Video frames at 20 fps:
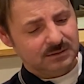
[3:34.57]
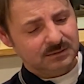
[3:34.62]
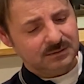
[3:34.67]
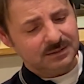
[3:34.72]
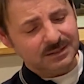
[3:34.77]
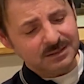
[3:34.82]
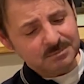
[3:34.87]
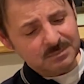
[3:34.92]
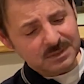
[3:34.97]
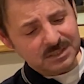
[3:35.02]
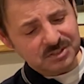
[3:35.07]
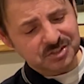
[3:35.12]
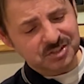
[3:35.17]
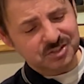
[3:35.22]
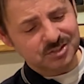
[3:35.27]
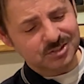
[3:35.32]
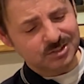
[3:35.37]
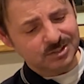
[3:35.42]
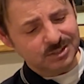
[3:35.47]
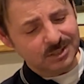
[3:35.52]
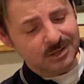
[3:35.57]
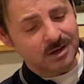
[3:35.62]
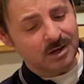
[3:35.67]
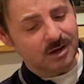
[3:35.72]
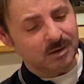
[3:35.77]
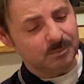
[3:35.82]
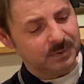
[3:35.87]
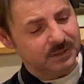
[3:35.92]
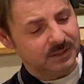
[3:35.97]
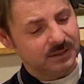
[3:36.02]
"I must stop.
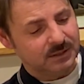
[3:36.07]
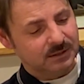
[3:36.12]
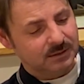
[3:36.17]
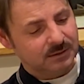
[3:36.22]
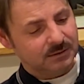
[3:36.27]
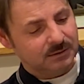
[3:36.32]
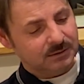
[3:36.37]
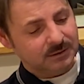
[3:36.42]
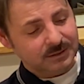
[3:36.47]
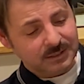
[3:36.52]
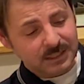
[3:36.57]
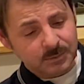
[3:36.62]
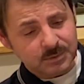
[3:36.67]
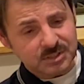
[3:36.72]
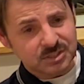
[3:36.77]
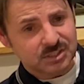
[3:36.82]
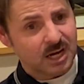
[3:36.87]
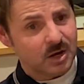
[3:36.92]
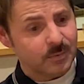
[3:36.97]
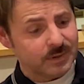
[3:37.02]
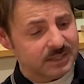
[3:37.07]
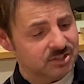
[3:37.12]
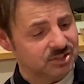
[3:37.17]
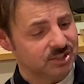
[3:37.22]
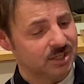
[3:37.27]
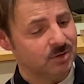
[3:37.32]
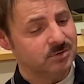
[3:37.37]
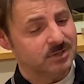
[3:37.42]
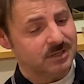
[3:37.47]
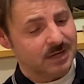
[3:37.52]
And I was going
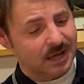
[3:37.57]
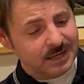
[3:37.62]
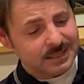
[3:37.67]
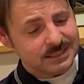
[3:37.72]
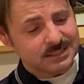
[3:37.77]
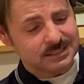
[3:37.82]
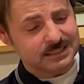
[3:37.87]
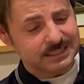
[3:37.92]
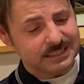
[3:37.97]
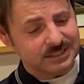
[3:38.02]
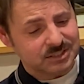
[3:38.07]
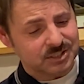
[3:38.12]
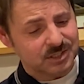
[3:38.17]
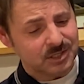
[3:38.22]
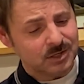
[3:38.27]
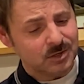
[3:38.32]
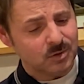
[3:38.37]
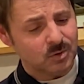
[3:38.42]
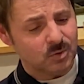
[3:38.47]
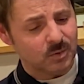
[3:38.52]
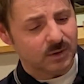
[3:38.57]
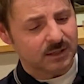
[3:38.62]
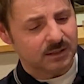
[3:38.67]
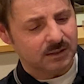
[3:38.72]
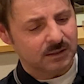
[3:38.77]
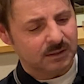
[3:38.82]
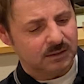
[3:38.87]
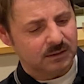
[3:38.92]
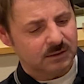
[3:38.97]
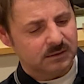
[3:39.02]
so nicely too.
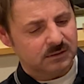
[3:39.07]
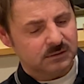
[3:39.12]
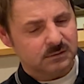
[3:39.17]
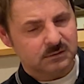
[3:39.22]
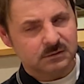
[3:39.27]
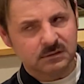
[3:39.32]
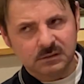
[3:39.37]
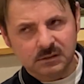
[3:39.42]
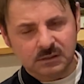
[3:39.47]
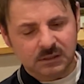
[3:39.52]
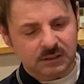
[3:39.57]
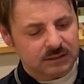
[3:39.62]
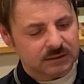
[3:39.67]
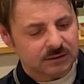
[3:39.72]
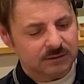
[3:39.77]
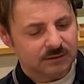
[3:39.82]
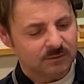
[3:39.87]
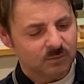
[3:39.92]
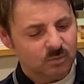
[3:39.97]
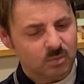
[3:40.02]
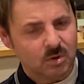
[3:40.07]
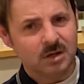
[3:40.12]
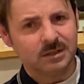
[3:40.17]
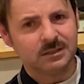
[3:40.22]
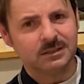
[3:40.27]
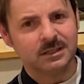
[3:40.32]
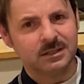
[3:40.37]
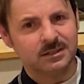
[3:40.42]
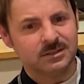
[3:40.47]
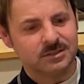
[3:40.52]
Oh, what
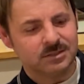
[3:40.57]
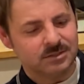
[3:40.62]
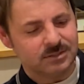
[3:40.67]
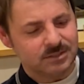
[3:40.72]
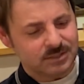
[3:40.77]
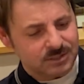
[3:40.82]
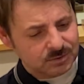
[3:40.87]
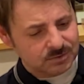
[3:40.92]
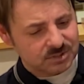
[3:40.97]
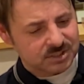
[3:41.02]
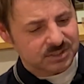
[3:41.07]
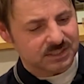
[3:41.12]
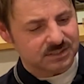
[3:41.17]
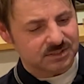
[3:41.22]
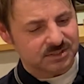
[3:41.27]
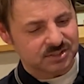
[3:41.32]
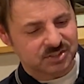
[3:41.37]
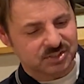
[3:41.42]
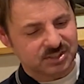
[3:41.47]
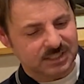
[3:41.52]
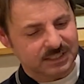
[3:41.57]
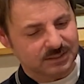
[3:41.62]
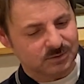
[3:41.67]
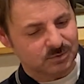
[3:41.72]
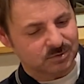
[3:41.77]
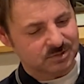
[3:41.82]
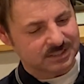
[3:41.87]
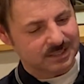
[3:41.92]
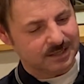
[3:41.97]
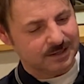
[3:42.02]
a nuisance
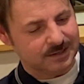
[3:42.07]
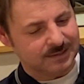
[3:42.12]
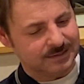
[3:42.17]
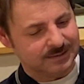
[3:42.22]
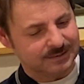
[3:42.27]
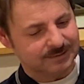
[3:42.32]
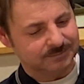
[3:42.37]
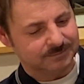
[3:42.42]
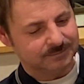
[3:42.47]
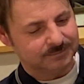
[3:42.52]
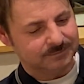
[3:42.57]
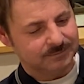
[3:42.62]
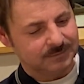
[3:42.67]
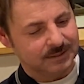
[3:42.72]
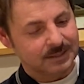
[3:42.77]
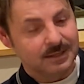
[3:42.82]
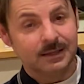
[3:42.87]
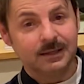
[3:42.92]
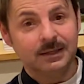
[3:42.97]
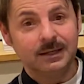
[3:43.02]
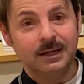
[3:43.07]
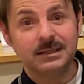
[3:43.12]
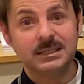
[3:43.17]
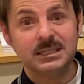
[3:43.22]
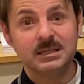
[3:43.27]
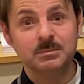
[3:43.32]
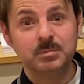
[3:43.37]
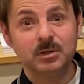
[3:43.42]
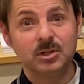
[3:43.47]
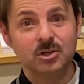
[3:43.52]
signals are." And he
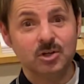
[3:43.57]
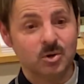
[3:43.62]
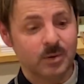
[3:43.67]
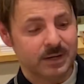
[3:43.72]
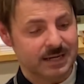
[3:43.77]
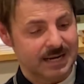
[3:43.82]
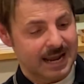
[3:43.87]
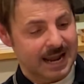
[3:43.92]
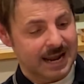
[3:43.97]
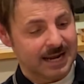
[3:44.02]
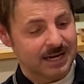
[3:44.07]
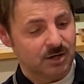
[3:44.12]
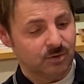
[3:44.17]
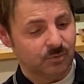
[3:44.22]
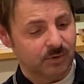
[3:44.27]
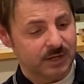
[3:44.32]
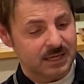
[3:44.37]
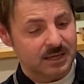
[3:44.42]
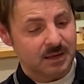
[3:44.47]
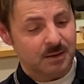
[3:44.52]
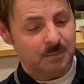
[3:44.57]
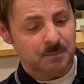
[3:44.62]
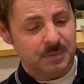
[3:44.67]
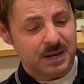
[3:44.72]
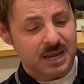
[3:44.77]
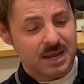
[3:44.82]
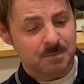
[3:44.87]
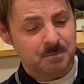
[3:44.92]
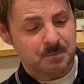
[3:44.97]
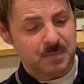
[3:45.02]
blew an angry
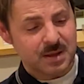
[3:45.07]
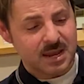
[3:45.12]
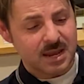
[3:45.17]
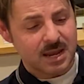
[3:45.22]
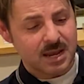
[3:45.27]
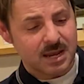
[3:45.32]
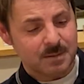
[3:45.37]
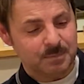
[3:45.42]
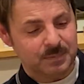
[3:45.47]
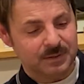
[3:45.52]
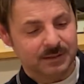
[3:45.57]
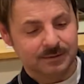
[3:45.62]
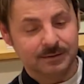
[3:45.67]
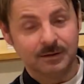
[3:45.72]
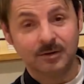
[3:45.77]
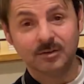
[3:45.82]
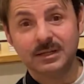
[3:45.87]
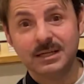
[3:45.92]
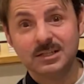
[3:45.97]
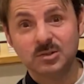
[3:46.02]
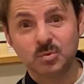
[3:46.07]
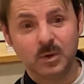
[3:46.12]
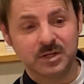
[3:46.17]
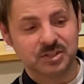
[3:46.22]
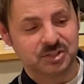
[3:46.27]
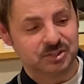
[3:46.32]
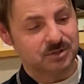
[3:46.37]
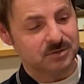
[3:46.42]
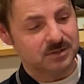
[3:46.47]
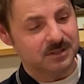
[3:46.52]
peep, peep on his
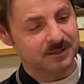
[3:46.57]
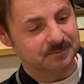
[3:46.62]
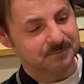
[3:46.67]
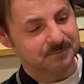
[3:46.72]
whistle.